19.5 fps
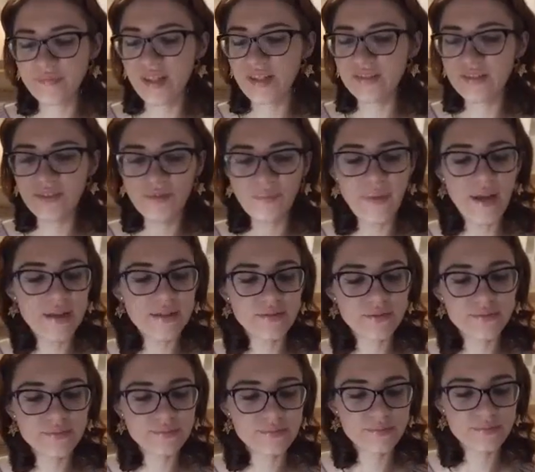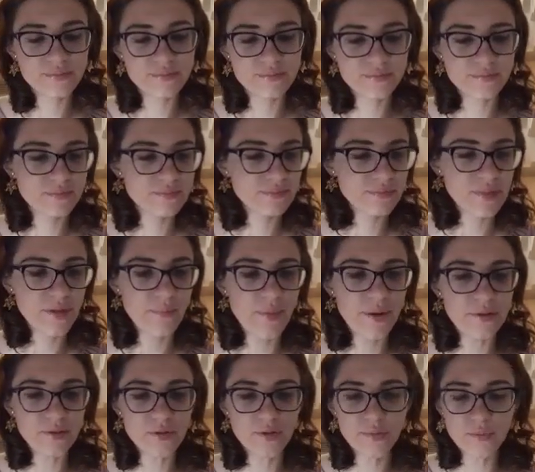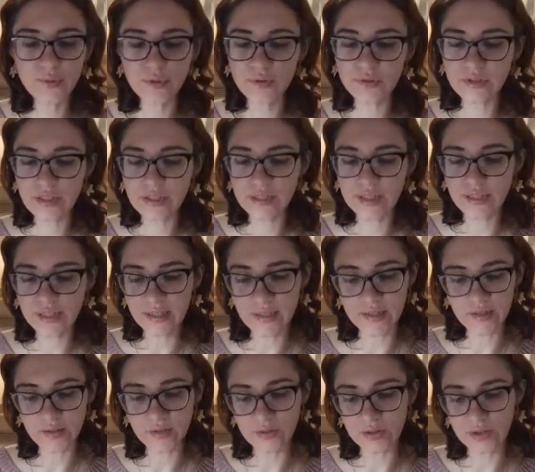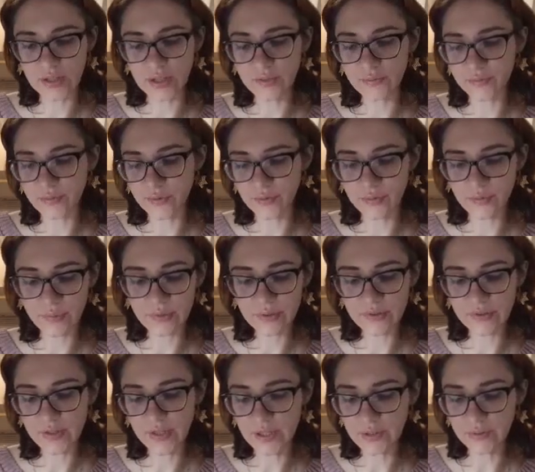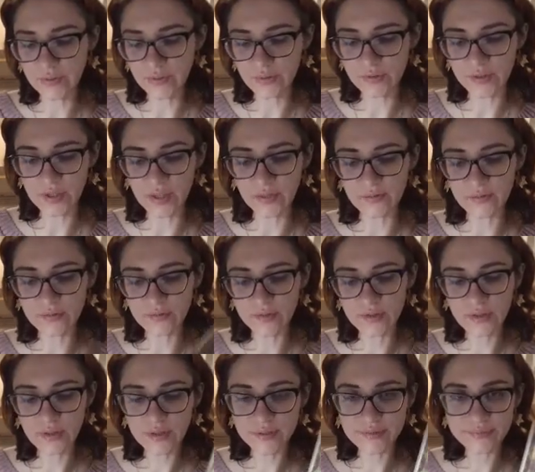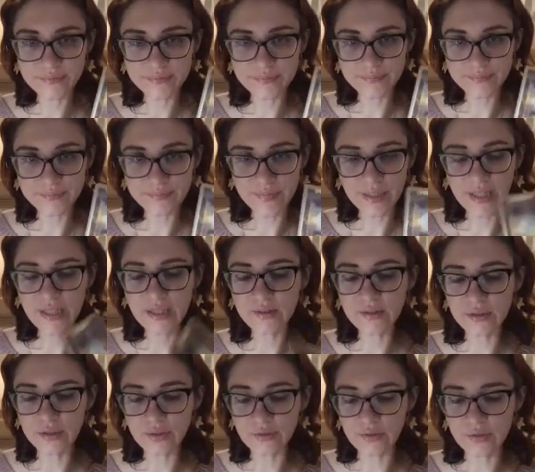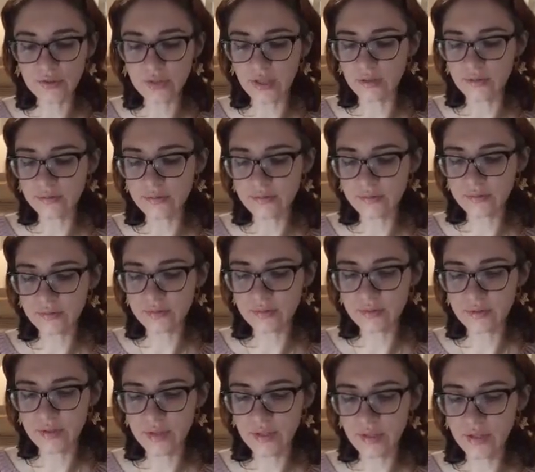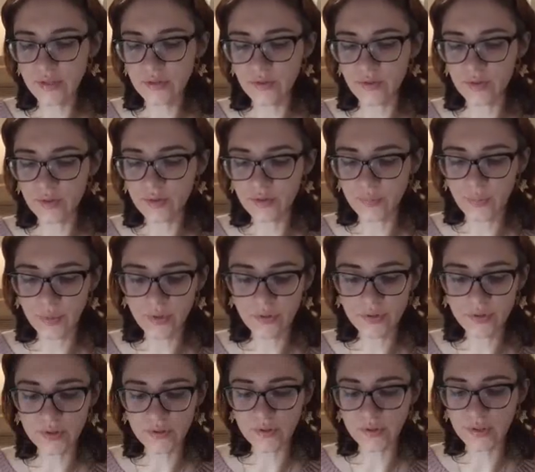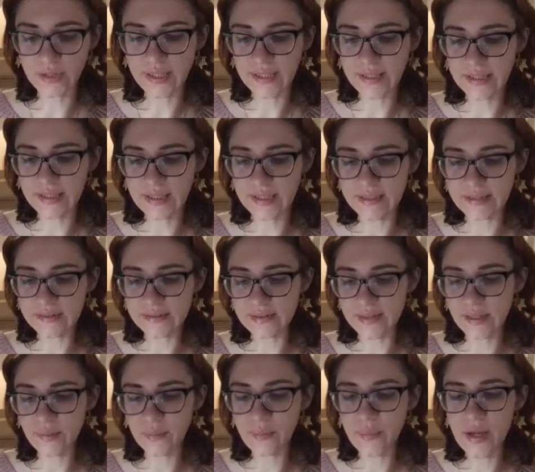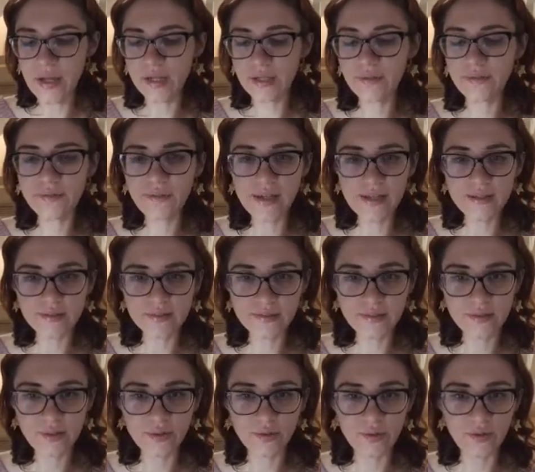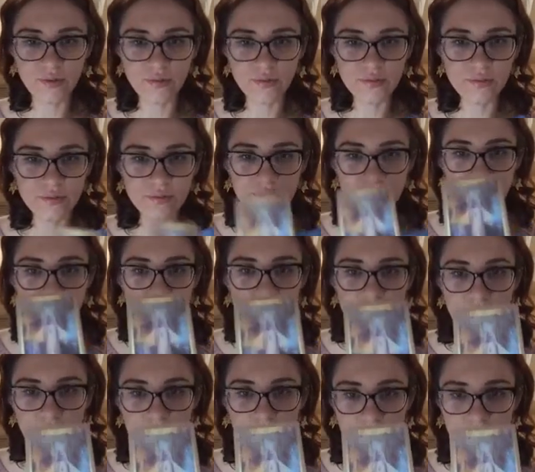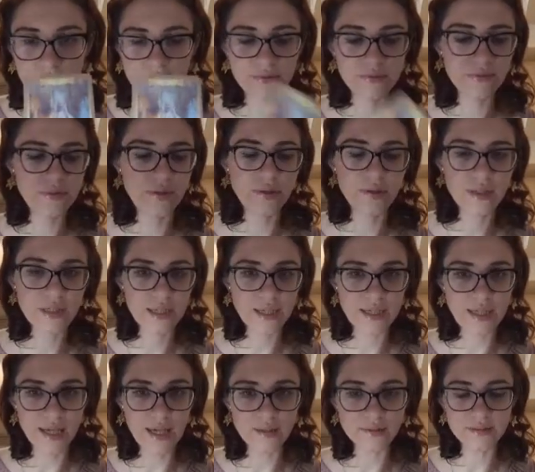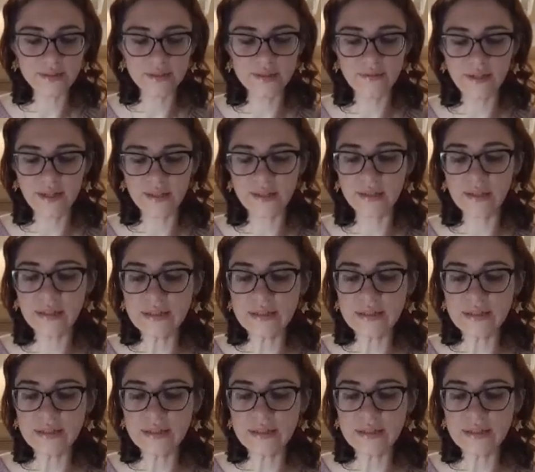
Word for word: This man about whom you think you're not good enough for you. Please heal yourself. Heal yourself. Go to personal healing. Then manifest your new love. Okay, healthy love.